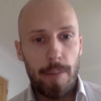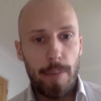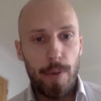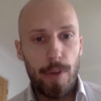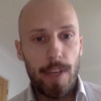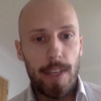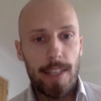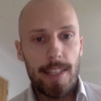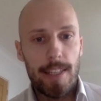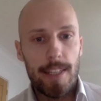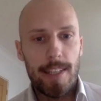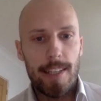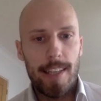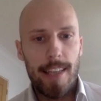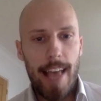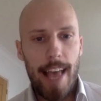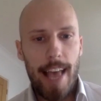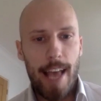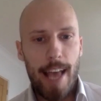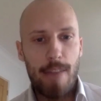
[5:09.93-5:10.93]
Buddhist.
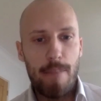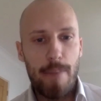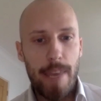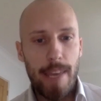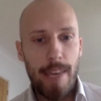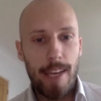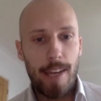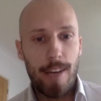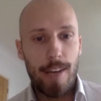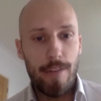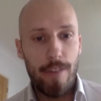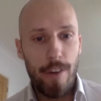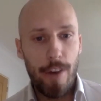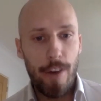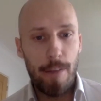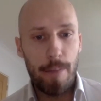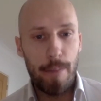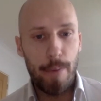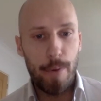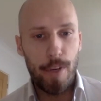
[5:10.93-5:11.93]
And being a
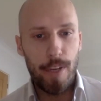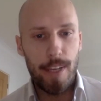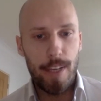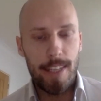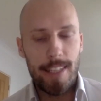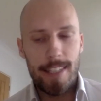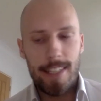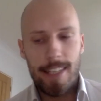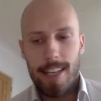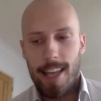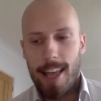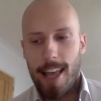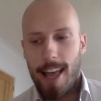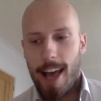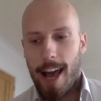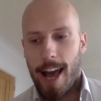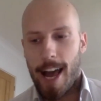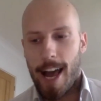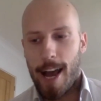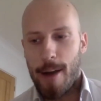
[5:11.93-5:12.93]
converted Buddhist,
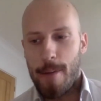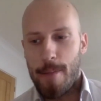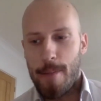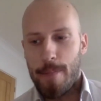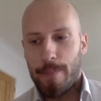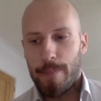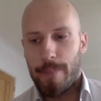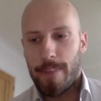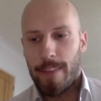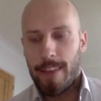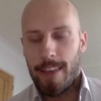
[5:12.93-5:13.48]
um,